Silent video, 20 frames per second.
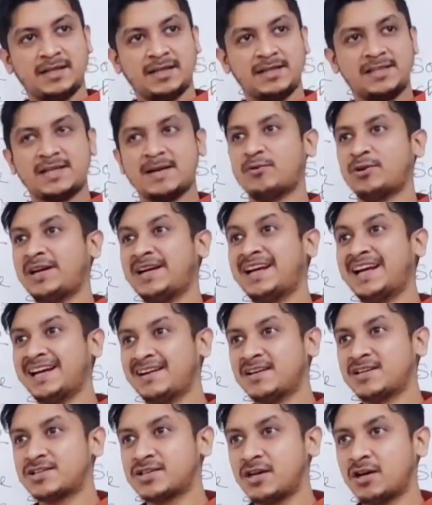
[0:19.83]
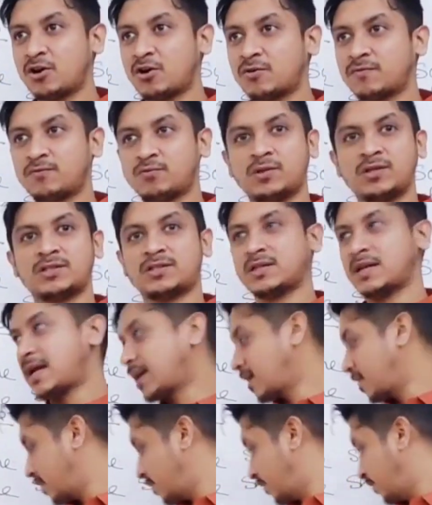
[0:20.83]
Jemon in English a lot of words like
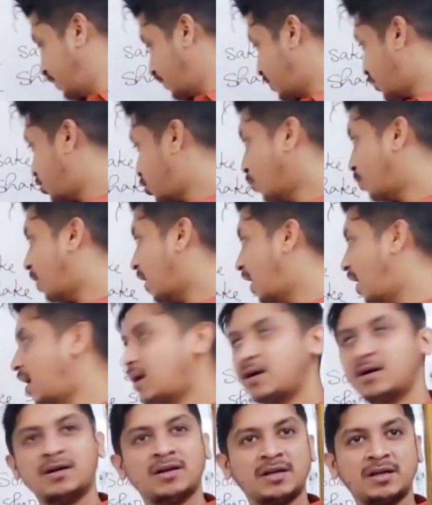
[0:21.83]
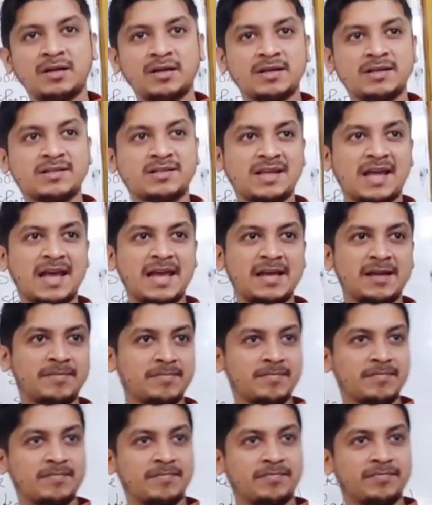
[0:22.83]
super, same,